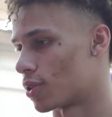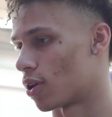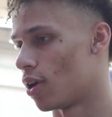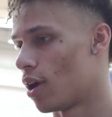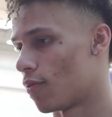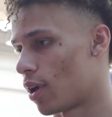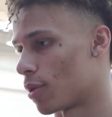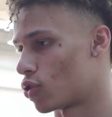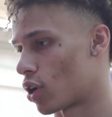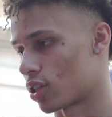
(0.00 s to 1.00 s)
So for
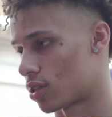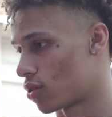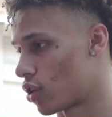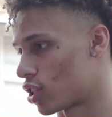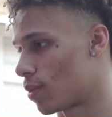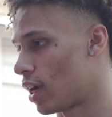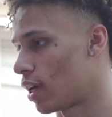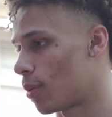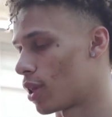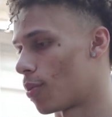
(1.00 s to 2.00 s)
him to trust me
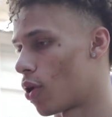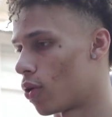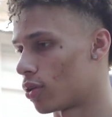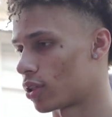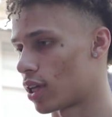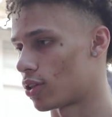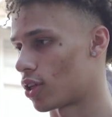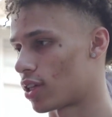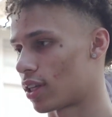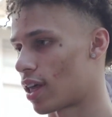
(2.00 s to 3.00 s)
and give me the ball and knock down
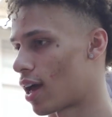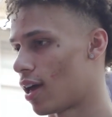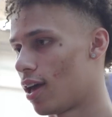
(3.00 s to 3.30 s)
shots like that,